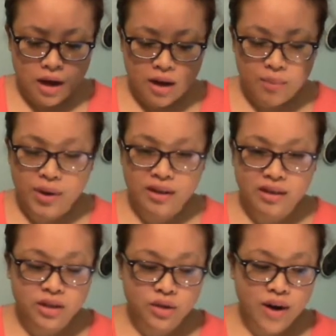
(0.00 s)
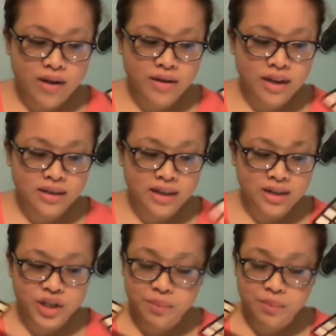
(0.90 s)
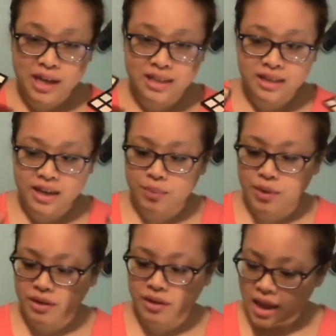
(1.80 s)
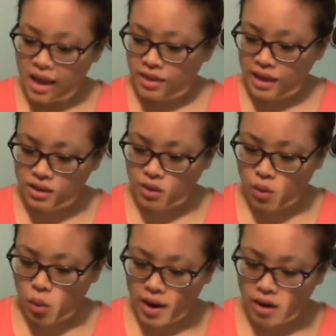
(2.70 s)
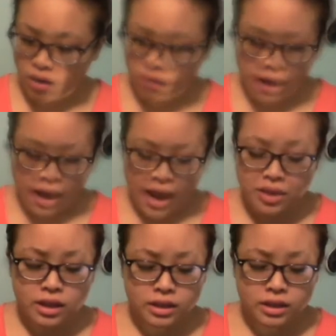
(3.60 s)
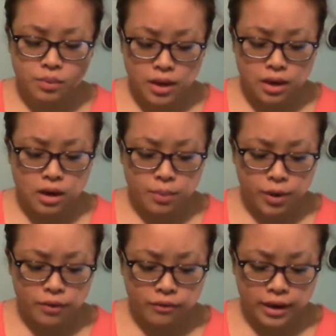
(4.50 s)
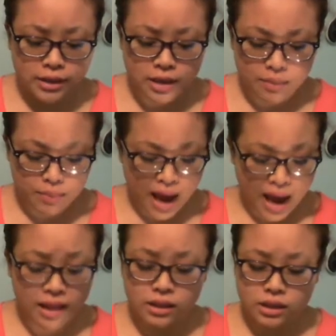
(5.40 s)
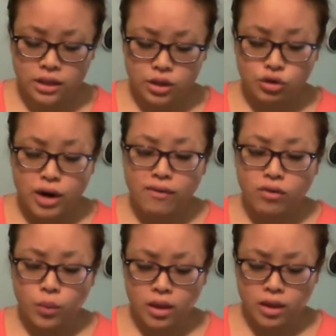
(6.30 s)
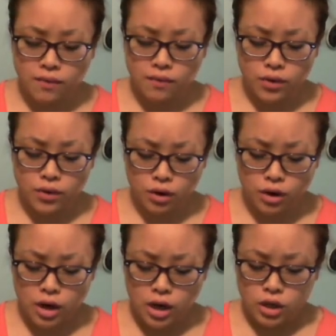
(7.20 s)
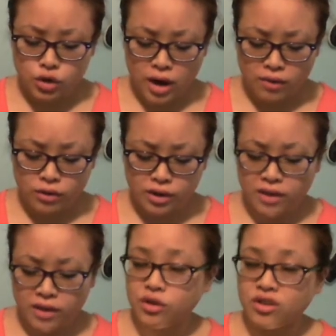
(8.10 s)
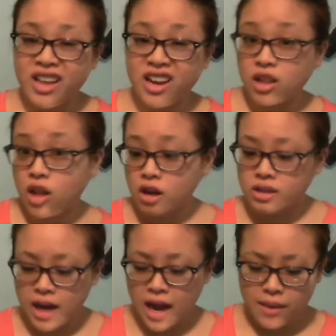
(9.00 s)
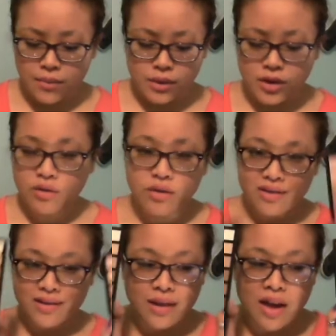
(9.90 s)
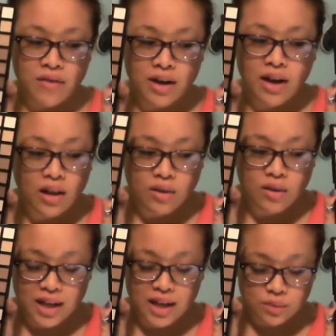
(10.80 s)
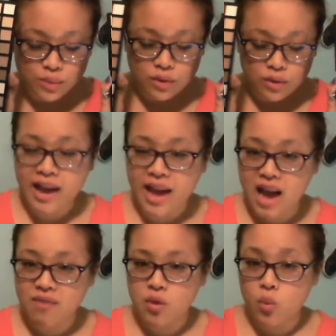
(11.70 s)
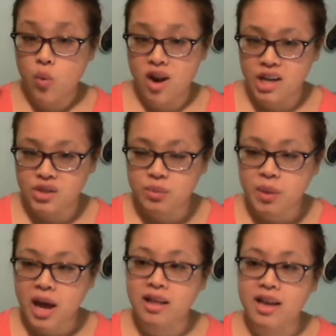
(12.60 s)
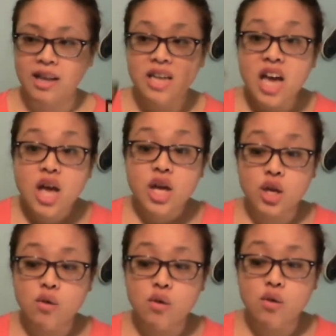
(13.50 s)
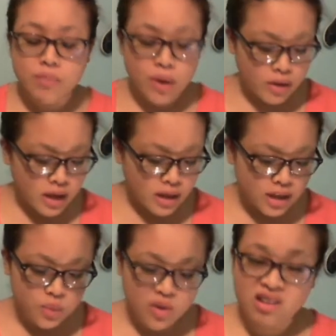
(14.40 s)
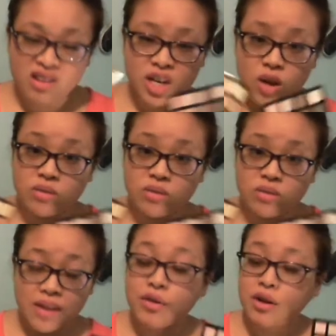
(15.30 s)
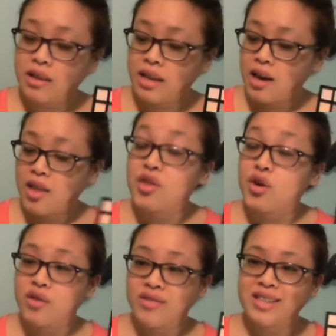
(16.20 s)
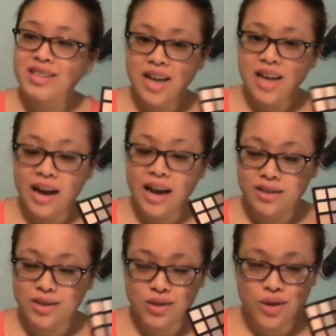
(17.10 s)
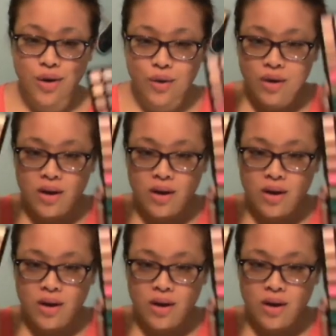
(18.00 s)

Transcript: But the surrounding is like a cheap plastic, but that's quite alright. I think this could be a perfect palette to travel with if you're traveling for like a long time. Every color imaginable. I have the 100 palette, and it's huge and bulky. This one, you know, definitely a third of its size, so...